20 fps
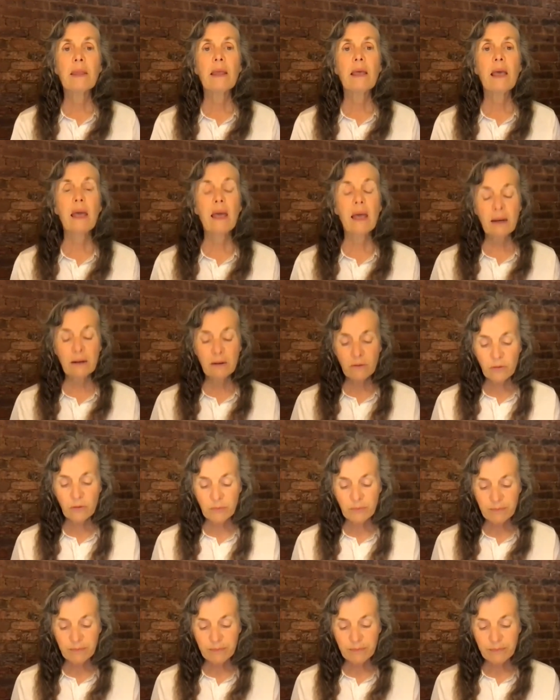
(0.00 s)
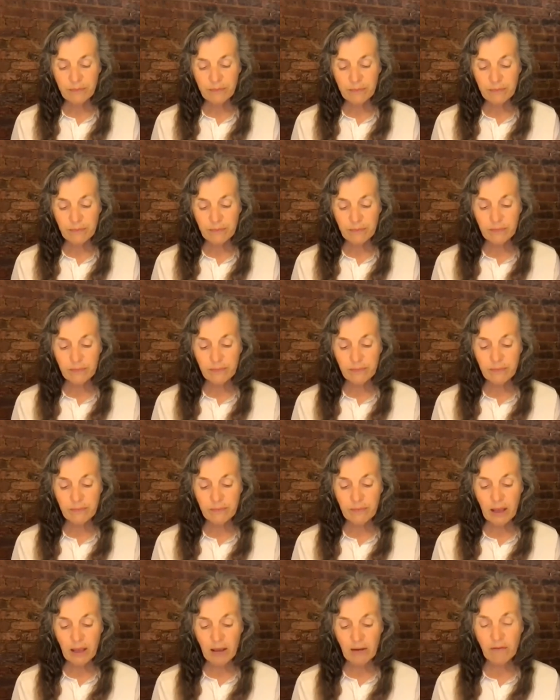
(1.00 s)
And
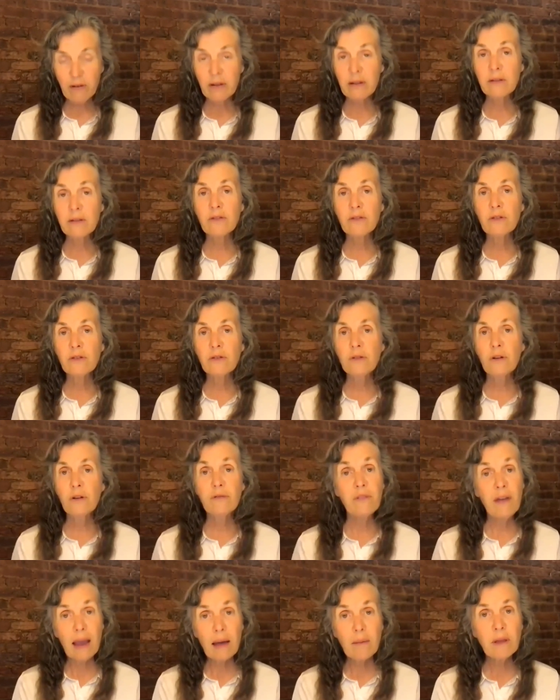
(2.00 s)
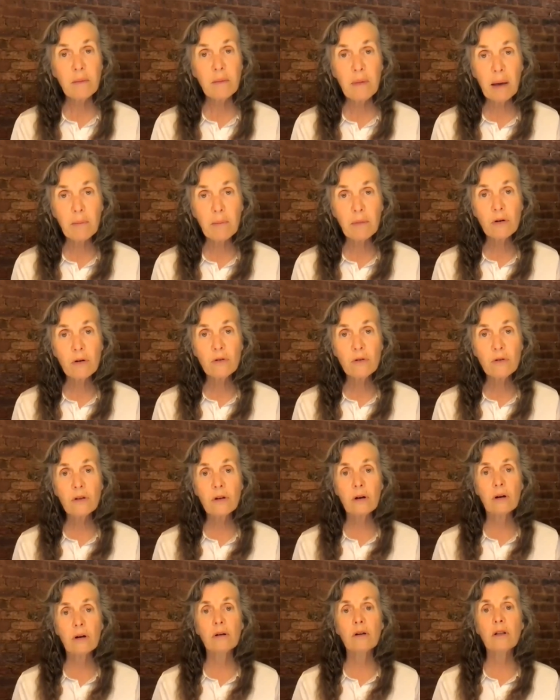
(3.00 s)
if it's your family members
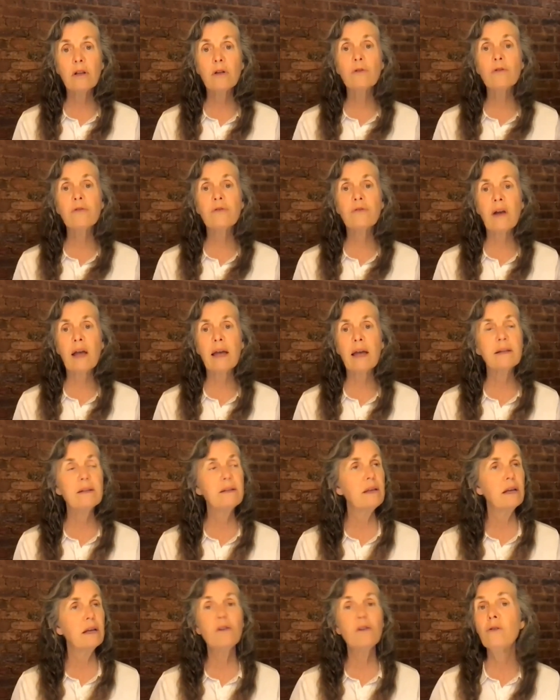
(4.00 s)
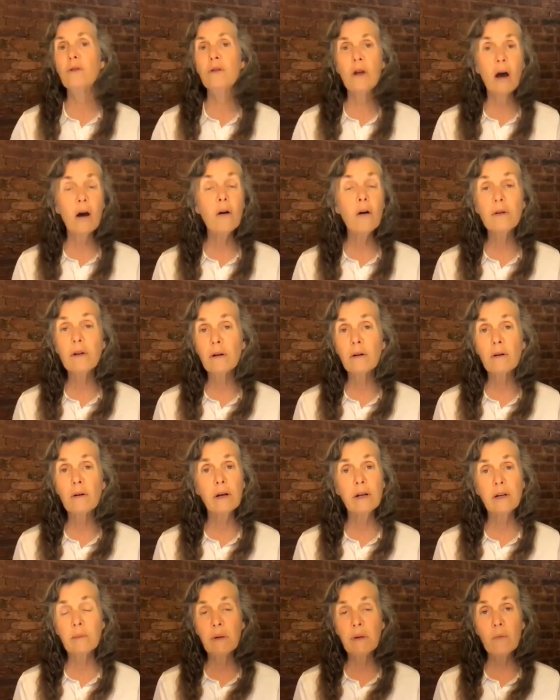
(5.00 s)
or close friends and you know you're
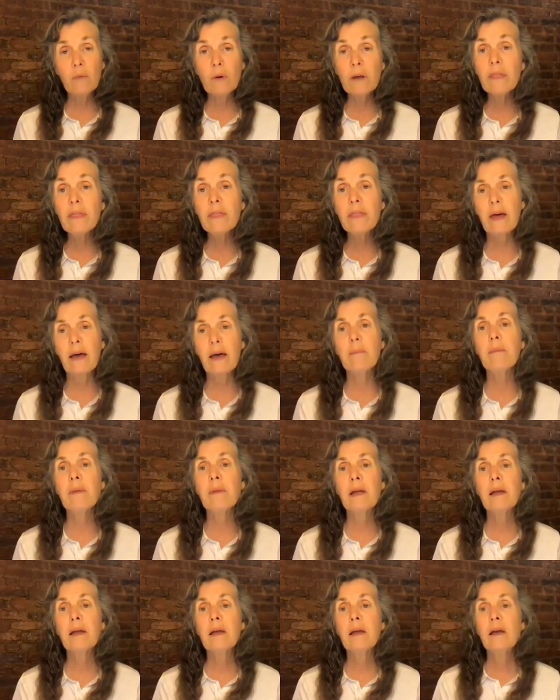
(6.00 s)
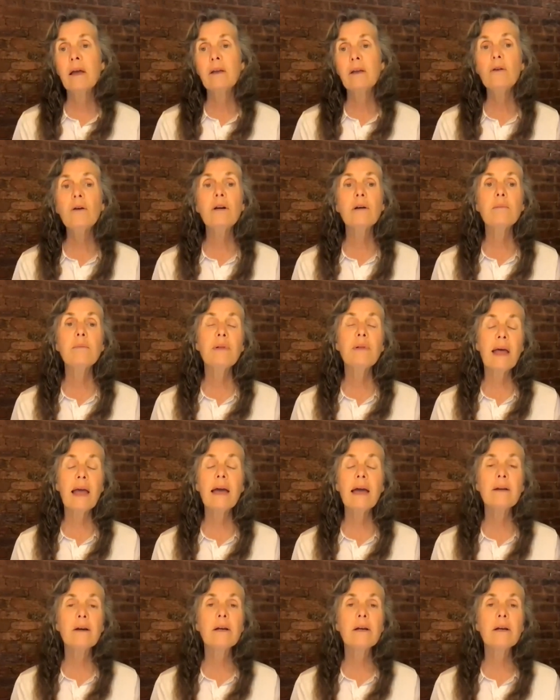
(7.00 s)
going to be with them, you can
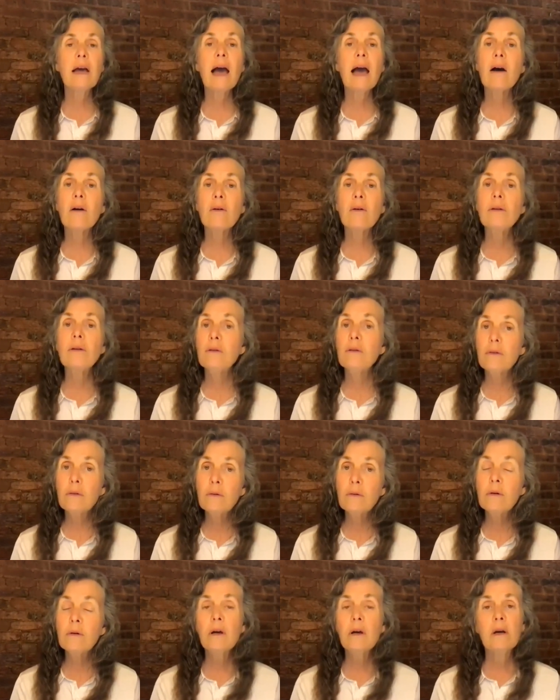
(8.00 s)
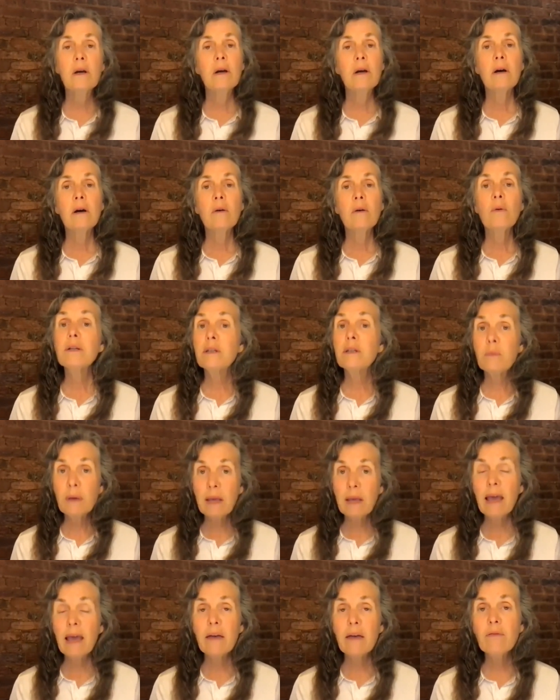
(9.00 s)
plan on how you want to
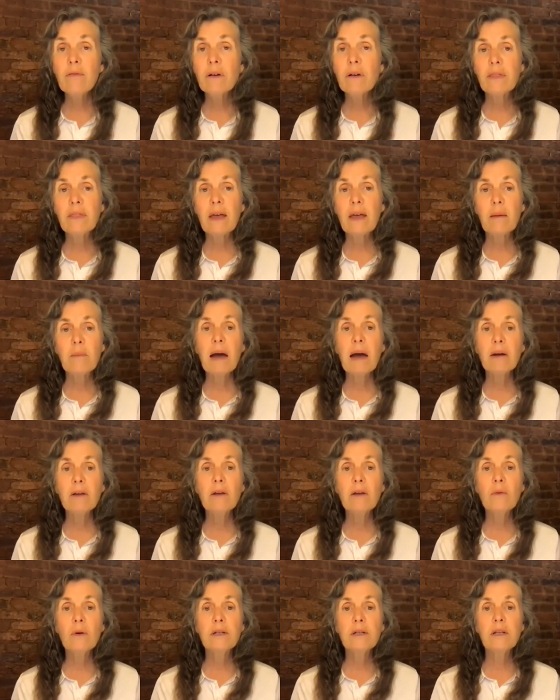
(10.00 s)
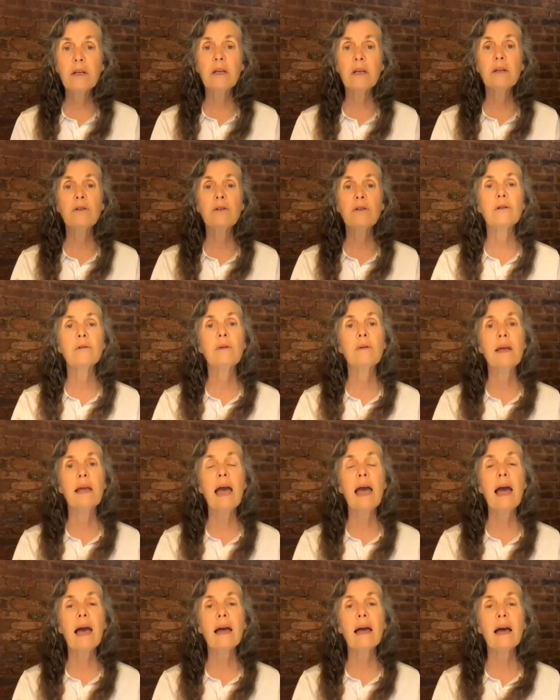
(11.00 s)
behave with them, how you want to
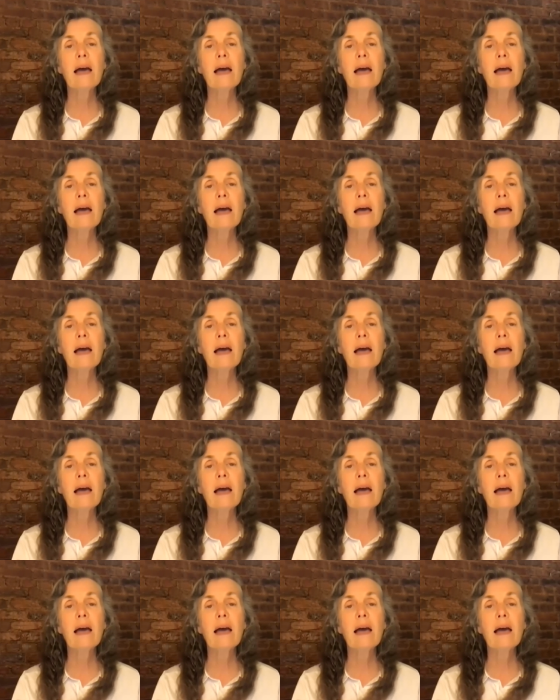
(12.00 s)
interact,